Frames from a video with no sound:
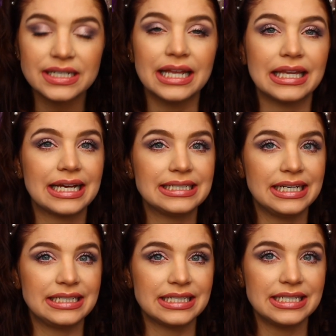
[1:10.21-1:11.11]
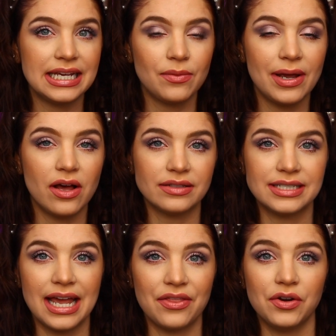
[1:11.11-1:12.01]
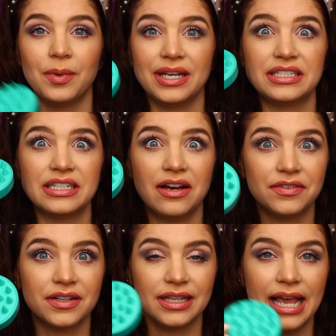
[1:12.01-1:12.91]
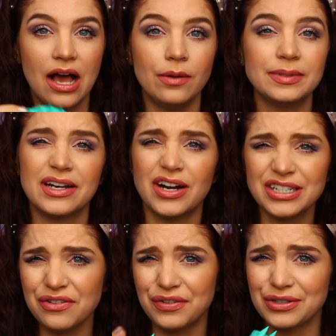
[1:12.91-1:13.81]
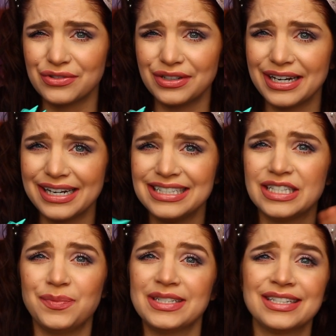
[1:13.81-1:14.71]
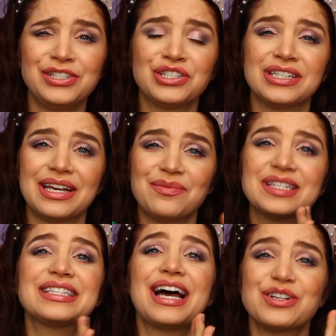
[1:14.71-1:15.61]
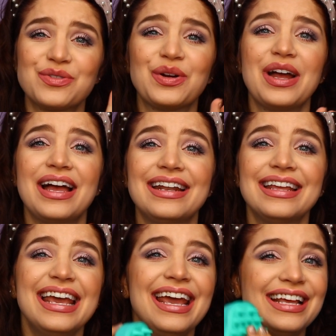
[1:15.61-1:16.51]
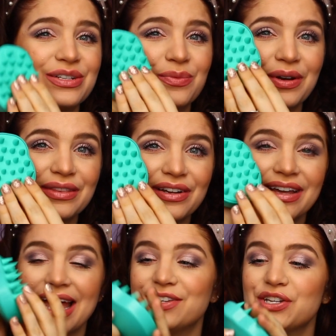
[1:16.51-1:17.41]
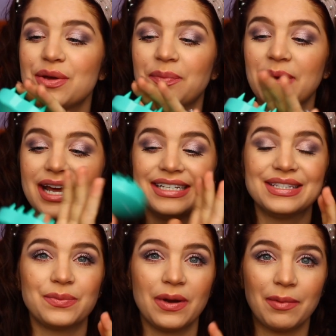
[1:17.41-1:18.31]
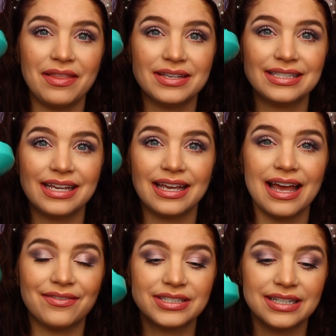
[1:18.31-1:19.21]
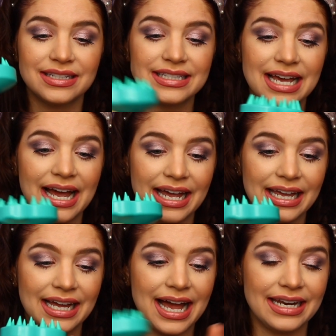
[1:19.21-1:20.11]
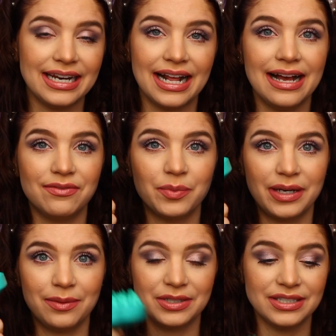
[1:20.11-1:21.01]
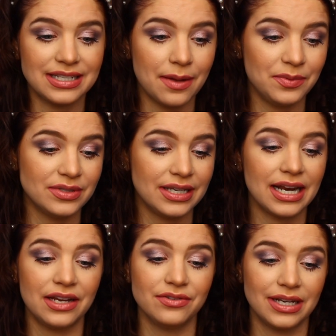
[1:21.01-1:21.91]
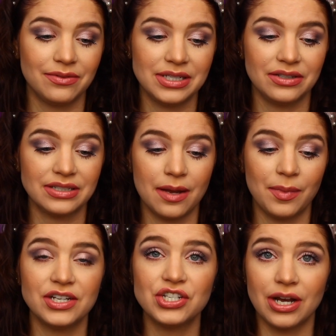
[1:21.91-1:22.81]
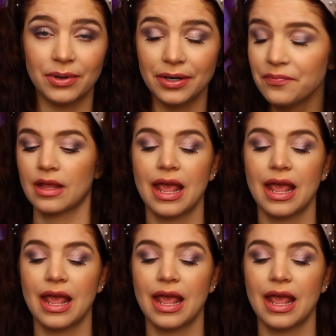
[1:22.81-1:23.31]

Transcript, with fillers: Like I said, it doesn't take it away altogether, but it definitely helps and it also feels really nice. It's basically just like a massage for your head. It's a weird little gadget, but I swear by this thing. Ever since I got it, I haven't been able to stop using it. I use it every single time I shower.